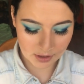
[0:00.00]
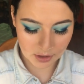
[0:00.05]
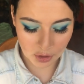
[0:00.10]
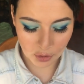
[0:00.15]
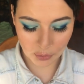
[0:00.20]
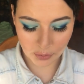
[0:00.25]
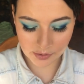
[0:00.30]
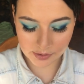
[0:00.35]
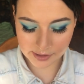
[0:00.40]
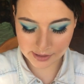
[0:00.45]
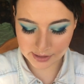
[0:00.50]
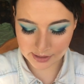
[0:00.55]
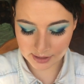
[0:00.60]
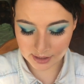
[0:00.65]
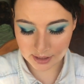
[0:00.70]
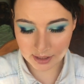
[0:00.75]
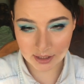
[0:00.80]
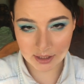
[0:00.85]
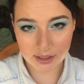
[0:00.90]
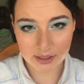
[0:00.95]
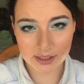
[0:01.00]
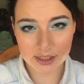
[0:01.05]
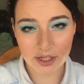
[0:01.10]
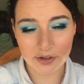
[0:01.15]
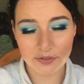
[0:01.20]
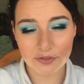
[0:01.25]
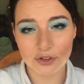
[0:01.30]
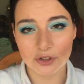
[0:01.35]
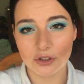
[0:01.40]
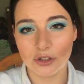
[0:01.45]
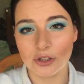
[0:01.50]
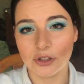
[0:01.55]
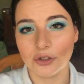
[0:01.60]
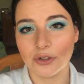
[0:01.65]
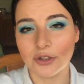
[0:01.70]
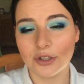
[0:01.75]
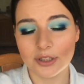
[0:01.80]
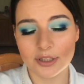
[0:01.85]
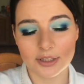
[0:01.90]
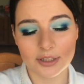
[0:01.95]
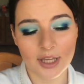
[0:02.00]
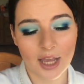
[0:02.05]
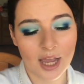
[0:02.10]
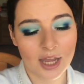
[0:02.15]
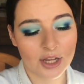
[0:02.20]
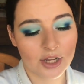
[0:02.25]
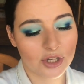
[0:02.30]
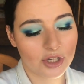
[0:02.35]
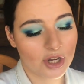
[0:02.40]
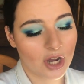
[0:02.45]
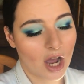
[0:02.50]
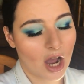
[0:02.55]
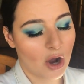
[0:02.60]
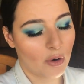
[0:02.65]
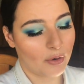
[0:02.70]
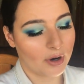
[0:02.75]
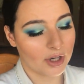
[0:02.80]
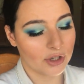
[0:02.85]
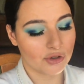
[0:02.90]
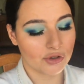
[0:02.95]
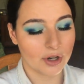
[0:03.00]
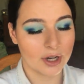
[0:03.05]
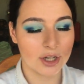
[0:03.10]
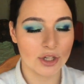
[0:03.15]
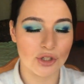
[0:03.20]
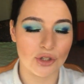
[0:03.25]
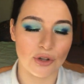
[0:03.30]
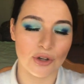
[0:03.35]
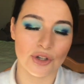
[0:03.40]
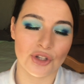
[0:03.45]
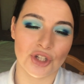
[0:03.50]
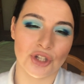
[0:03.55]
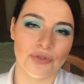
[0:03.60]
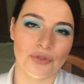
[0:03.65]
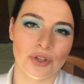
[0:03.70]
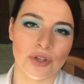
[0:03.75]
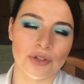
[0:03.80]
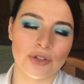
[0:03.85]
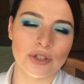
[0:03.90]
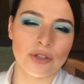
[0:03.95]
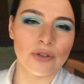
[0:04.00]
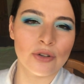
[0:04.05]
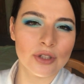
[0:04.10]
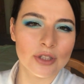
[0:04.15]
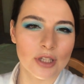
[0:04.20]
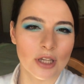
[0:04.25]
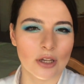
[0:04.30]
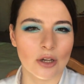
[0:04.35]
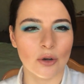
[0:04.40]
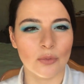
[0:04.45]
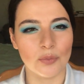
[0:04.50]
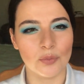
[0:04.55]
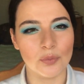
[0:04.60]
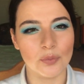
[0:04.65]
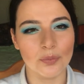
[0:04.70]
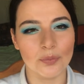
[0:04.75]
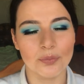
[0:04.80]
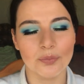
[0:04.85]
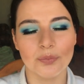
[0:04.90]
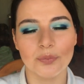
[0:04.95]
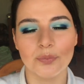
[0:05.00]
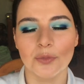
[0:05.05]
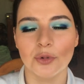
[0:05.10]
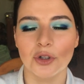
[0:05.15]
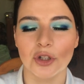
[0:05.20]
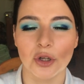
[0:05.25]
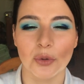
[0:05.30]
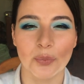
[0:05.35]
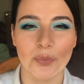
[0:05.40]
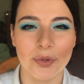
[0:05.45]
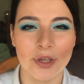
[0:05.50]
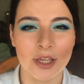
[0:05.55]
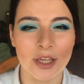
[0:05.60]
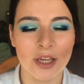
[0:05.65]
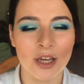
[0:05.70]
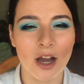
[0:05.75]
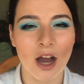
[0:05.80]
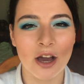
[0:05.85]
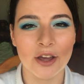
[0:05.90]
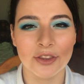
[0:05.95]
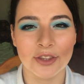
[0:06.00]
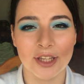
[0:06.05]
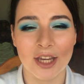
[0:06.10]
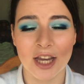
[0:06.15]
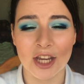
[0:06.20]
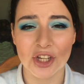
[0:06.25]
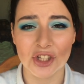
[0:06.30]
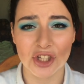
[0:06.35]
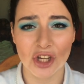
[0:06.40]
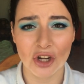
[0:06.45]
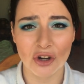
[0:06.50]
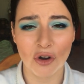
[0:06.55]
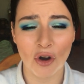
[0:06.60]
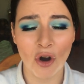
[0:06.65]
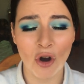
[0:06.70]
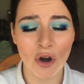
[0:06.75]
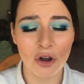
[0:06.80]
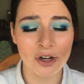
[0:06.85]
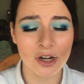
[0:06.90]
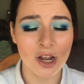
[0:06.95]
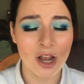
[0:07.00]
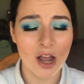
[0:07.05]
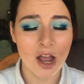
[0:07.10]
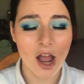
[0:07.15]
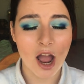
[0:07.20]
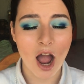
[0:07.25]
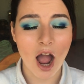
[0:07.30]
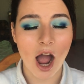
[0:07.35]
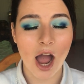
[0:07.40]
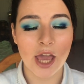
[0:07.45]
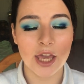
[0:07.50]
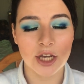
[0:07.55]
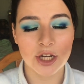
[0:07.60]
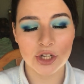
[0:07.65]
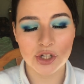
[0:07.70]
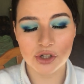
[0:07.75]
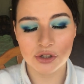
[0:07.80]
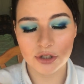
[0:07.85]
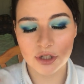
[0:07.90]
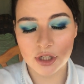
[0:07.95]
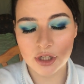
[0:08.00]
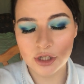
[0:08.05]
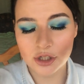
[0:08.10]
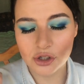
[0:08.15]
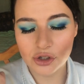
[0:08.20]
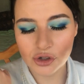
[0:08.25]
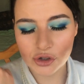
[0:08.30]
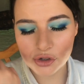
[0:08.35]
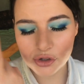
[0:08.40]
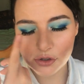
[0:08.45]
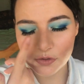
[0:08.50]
You will see several looks and how I try to achieve those looks, uh, putting me the eyeshadow on. I actually